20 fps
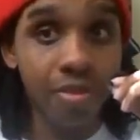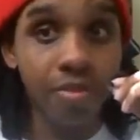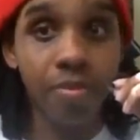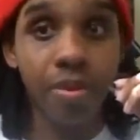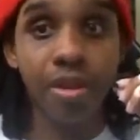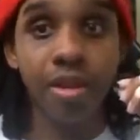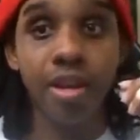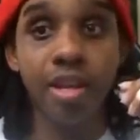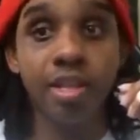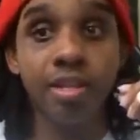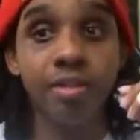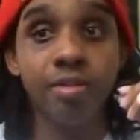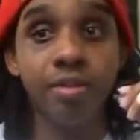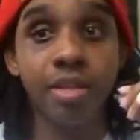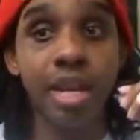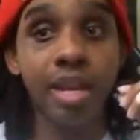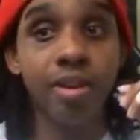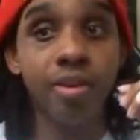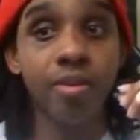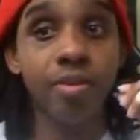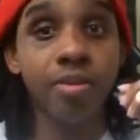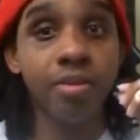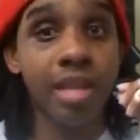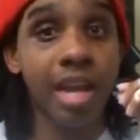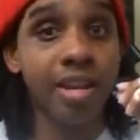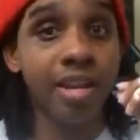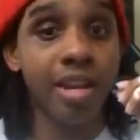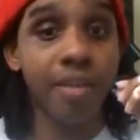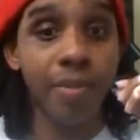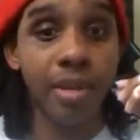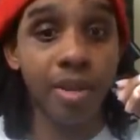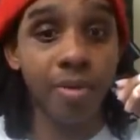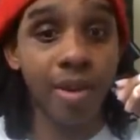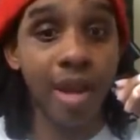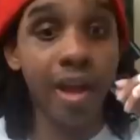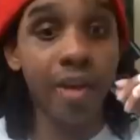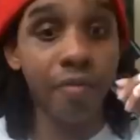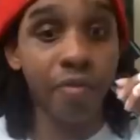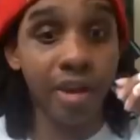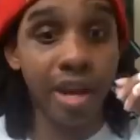Because Taker is not going to be
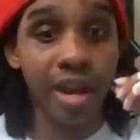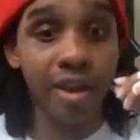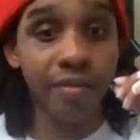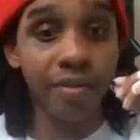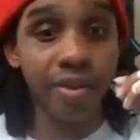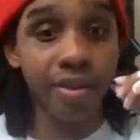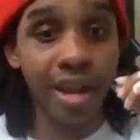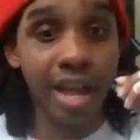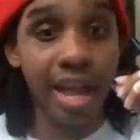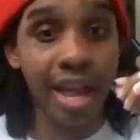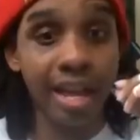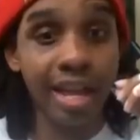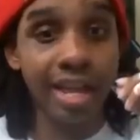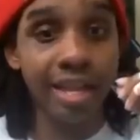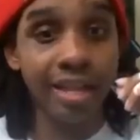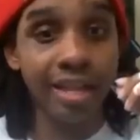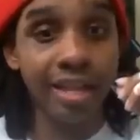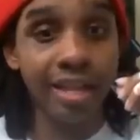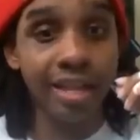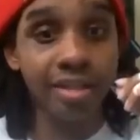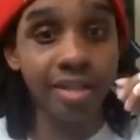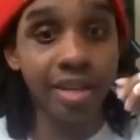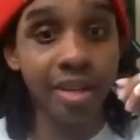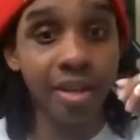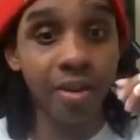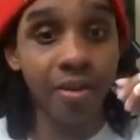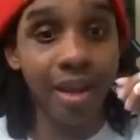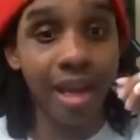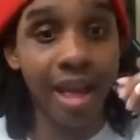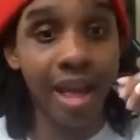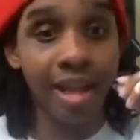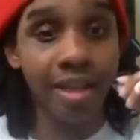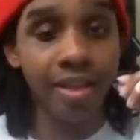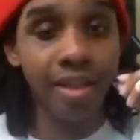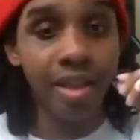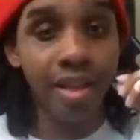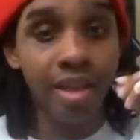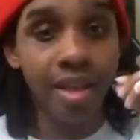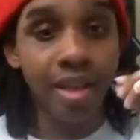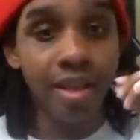around forever, and he needs to go ahead
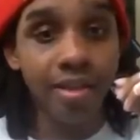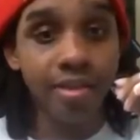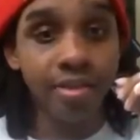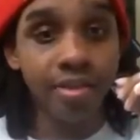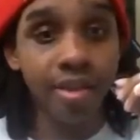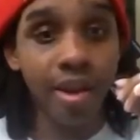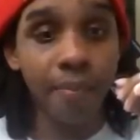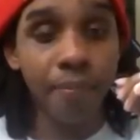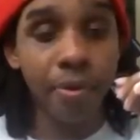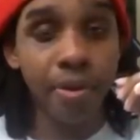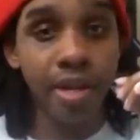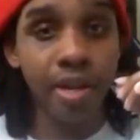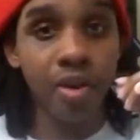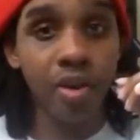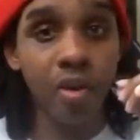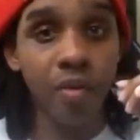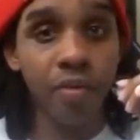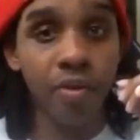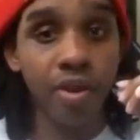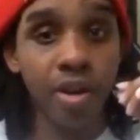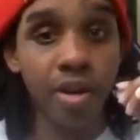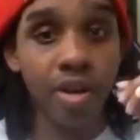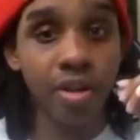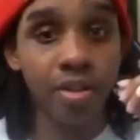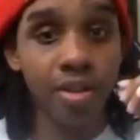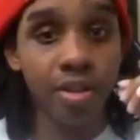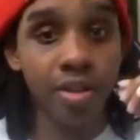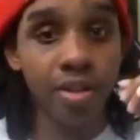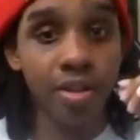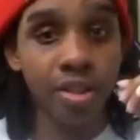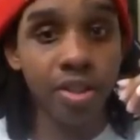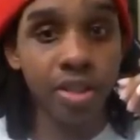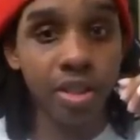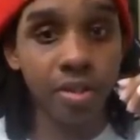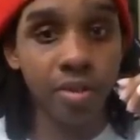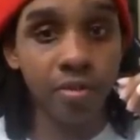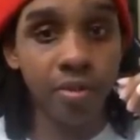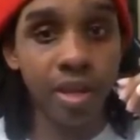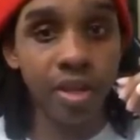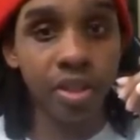and start putting over the next
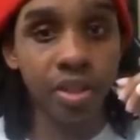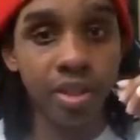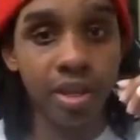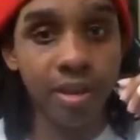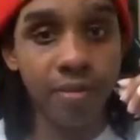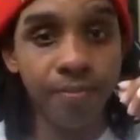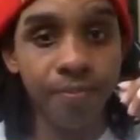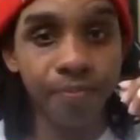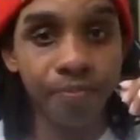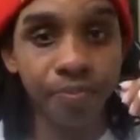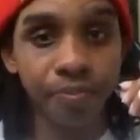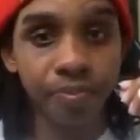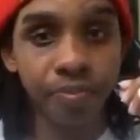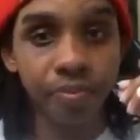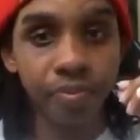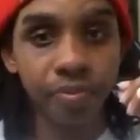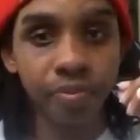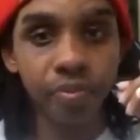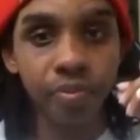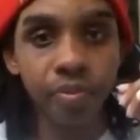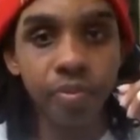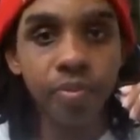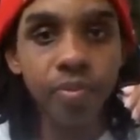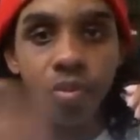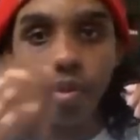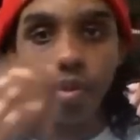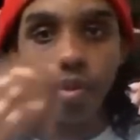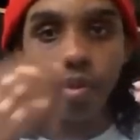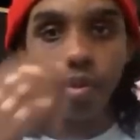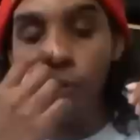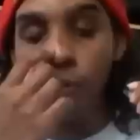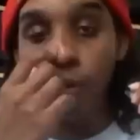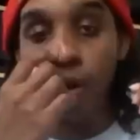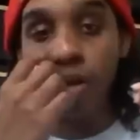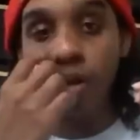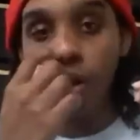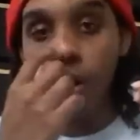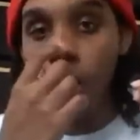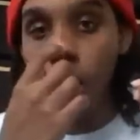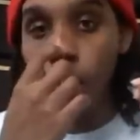generation.
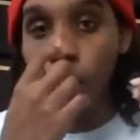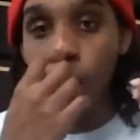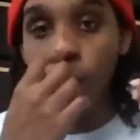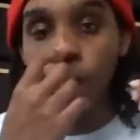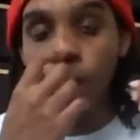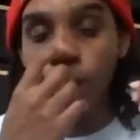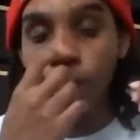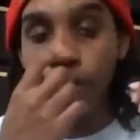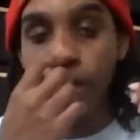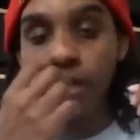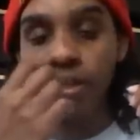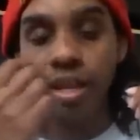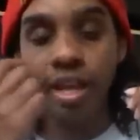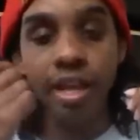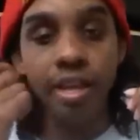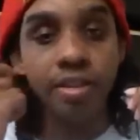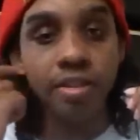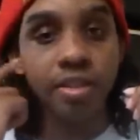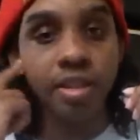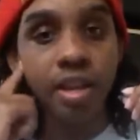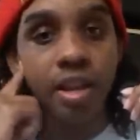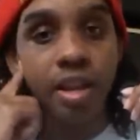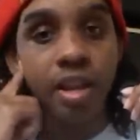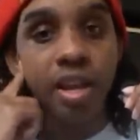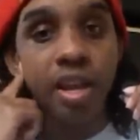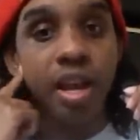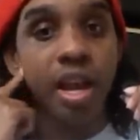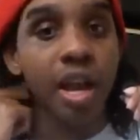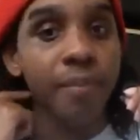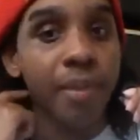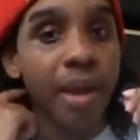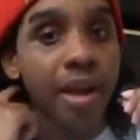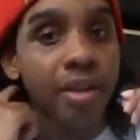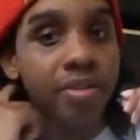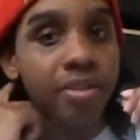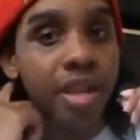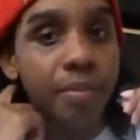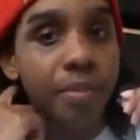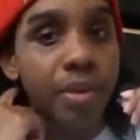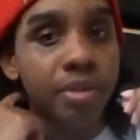What are your feelings
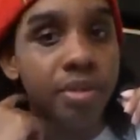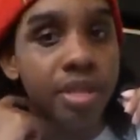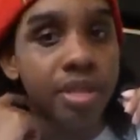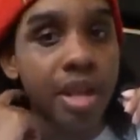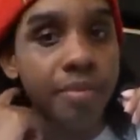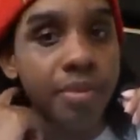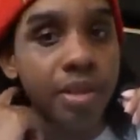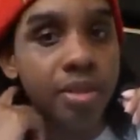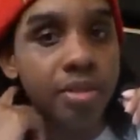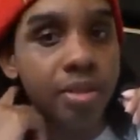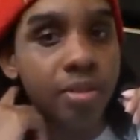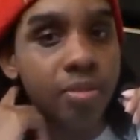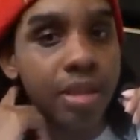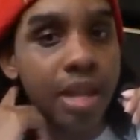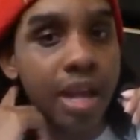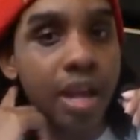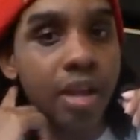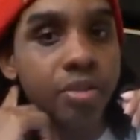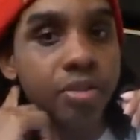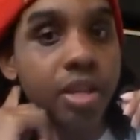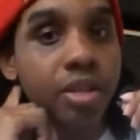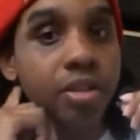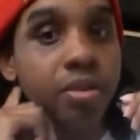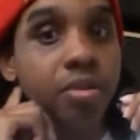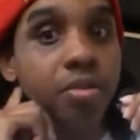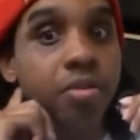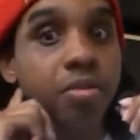about WCW 2000?